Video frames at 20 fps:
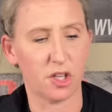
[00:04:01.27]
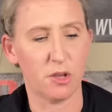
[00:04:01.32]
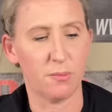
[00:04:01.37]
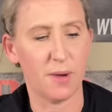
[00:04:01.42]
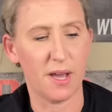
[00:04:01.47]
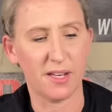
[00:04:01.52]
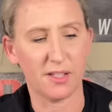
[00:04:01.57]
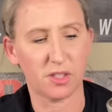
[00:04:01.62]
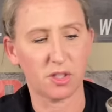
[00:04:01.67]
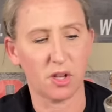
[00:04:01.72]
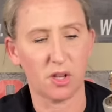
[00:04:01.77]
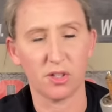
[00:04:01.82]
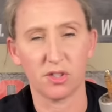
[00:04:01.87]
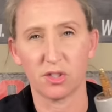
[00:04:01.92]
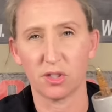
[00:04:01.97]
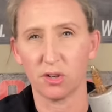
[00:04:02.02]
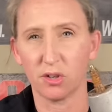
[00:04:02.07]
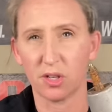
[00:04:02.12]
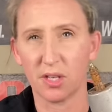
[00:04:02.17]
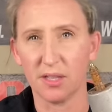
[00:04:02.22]
You might've saw a
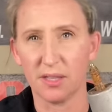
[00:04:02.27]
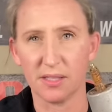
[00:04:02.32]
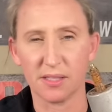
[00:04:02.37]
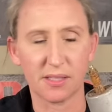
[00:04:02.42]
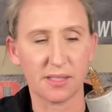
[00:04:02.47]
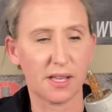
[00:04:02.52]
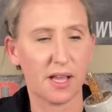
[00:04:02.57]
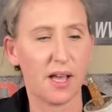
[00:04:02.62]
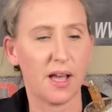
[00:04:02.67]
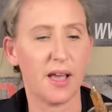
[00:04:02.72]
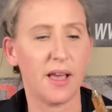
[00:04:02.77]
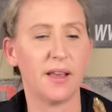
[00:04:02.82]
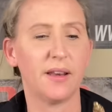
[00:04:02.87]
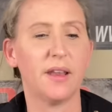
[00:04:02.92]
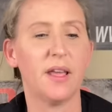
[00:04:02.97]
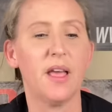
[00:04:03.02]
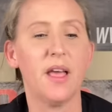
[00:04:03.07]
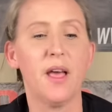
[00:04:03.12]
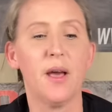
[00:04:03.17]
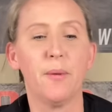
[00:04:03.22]
Zerk in the
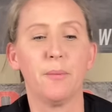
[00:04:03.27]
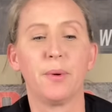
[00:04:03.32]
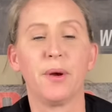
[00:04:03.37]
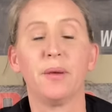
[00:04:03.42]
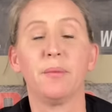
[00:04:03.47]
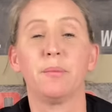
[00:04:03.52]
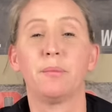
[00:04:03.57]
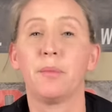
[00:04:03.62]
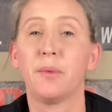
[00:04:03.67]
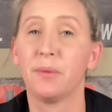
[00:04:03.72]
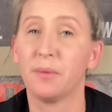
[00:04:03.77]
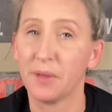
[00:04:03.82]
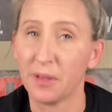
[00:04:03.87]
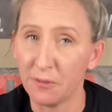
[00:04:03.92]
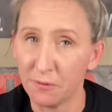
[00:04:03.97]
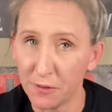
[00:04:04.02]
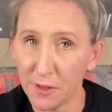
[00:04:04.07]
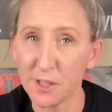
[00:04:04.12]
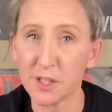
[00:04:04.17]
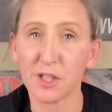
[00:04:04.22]
side, but
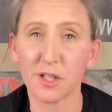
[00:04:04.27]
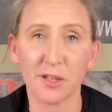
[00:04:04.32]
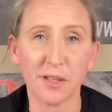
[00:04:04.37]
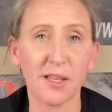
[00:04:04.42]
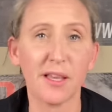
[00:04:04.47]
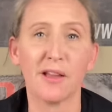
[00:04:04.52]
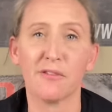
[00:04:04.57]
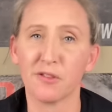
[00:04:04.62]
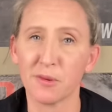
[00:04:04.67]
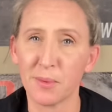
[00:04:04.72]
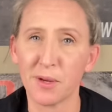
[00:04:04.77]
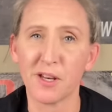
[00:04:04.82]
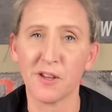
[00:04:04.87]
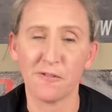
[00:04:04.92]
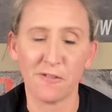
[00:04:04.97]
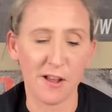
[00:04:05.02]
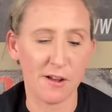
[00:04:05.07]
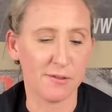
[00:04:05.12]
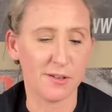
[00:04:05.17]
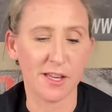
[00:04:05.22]
Eventually, everybody
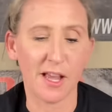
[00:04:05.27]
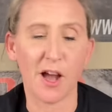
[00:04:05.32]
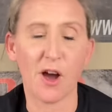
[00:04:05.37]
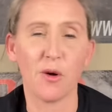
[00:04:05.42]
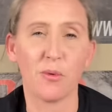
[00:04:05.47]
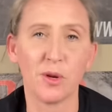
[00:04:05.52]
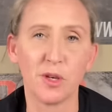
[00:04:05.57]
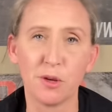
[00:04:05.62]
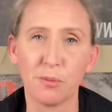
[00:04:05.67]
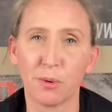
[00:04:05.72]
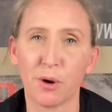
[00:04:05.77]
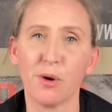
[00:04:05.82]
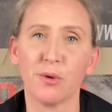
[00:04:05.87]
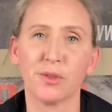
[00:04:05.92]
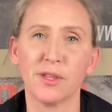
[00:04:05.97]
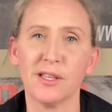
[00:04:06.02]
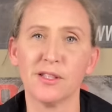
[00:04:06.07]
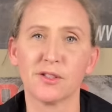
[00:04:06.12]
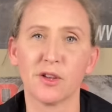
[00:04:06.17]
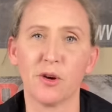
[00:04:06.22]
found out when you broke
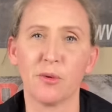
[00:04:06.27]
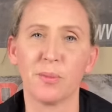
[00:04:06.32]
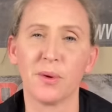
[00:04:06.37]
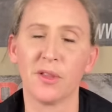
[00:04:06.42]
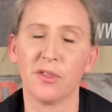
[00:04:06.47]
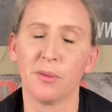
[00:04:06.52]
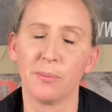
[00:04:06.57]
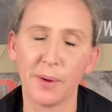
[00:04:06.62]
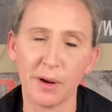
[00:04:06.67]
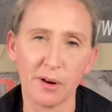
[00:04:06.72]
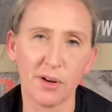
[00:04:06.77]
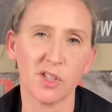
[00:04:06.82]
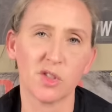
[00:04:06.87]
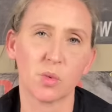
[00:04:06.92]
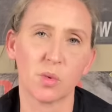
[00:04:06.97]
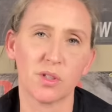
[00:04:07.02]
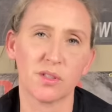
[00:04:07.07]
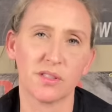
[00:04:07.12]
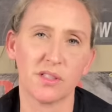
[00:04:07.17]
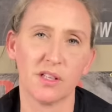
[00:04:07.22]
these open, the bearings
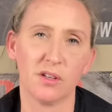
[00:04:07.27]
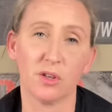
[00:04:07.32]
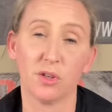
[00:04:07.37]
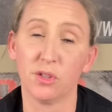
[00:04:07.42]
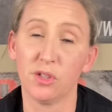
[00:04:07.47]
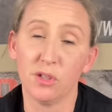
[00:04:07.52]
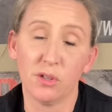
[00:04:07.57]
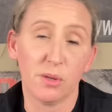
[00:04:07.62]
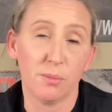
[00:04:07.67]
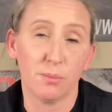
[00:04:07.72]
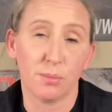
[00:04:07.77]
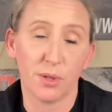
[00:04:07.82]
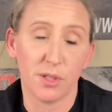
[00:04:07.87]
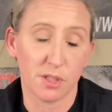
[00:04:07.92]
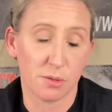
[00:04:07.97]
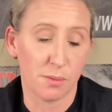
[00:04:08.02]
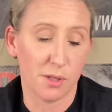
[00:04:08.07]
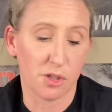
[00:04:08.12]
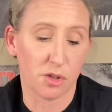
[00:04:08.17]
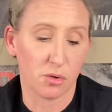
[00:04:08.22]
were sealed. You can put as
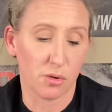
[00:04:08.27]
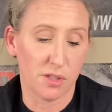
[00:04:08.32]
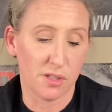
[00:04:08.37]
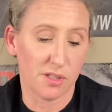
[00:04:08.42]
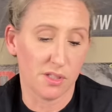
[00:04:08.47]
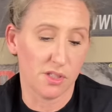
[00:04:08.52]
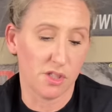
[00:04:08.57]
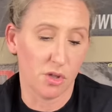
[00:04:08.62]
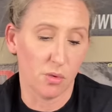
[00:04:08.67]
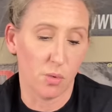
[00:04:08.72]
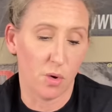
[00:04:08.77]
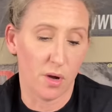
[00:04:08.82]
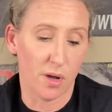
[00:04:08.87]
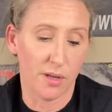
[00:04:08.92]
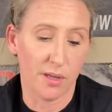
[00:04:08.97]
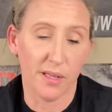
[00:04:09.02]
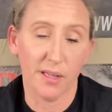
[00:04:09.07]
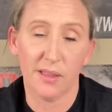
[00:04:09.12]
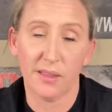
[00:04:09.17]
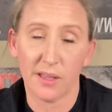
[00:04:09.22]
much grease as you
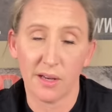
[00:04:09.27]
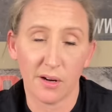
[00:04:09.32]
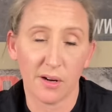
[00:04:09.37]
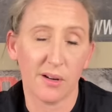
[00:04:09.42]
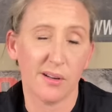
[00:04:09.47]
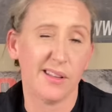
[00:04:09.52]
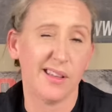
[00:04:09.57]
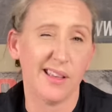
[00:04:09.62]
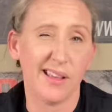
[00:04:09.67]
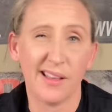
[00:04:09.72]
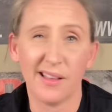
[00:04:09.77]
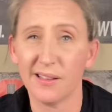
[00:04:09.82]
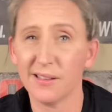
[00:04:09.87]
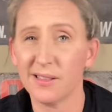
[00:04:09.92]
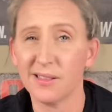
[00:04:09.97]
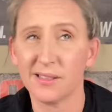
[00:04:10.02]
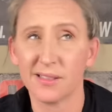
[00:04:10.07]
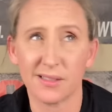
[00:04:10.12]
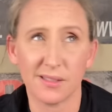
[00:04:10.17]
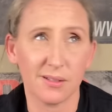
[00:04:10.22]
want in there. Yeah,
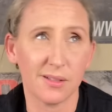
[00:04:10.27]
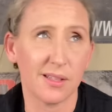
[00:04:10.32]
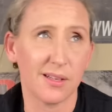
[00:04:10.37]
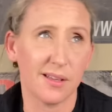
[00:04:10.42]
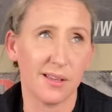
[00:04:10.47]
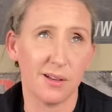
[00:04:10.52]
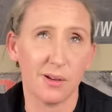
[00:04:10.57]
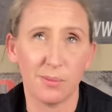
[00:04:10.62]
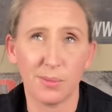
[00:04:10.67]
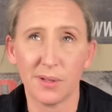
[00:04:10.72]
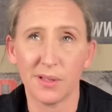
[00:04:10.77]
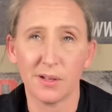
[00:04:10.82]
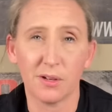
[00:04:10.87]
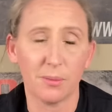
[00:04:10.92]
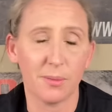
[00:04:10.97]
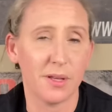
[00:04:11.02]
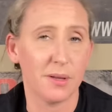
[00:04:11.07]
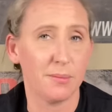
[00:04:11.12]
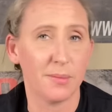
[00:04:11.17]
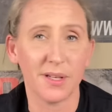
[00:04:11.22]
it's still gonna help a little
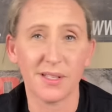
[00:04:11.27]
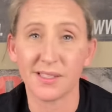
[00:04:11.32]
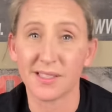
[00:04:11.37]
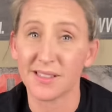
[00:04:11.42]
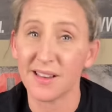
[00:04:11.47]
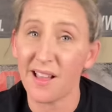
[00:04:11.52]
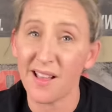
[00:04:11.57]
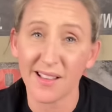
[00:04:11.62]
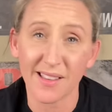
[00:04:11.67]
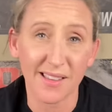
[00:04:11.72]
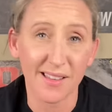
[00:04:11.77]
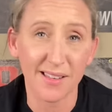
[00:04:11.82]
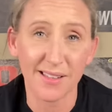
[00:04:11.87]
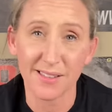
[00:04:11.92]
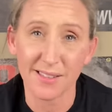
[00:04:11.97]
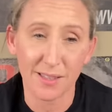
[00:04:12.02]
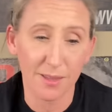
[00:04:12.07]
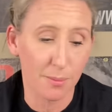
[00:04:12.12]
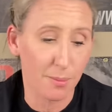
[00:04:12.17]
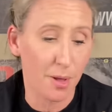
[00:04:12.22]
bit, but it's not getting
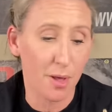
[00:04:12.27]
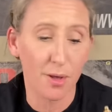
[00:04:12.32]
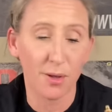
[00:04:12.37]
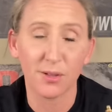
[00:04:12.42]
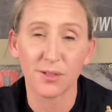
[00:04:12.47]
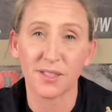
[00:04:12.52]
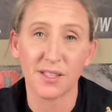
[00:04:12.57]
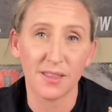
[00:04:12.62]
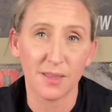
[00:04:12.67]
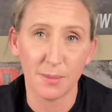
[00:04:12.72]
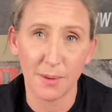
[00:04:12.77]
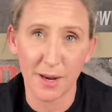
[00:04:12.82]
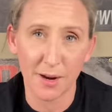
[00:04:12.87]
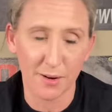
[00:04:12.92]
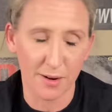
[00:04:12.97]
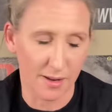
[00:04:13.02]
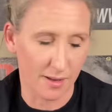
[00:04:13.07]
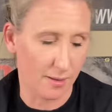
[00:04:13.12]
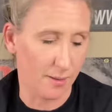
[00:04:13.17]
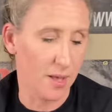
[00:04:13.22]
to the balls in the
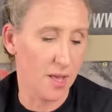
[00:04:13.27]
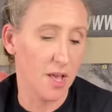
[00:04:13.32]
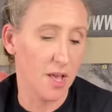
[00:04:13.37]
bearing.